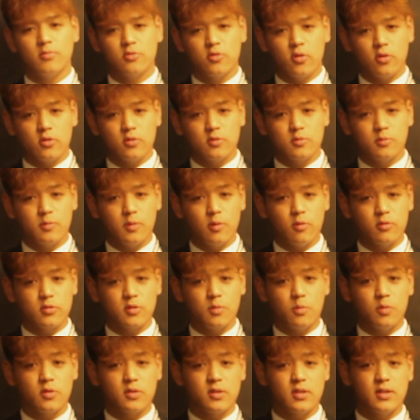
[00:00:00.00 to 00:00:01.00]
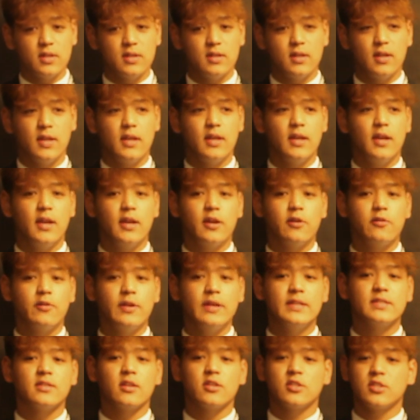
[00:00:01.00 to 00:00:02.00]
shots we also wanted to
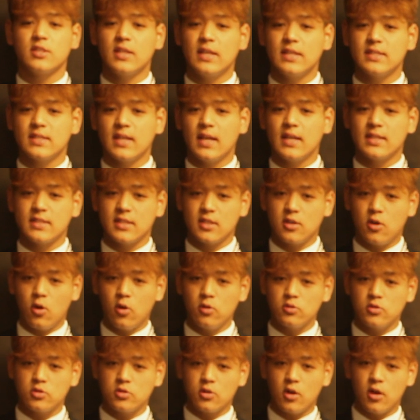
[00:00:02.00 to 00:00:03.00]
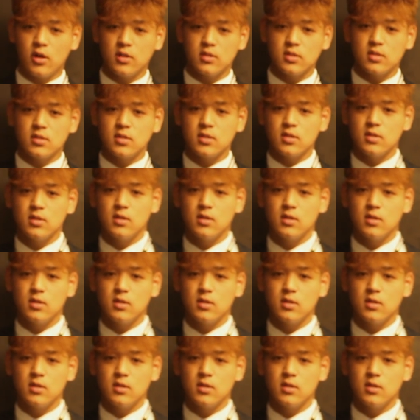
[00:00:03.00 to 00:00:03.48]
increase such things as the contrast.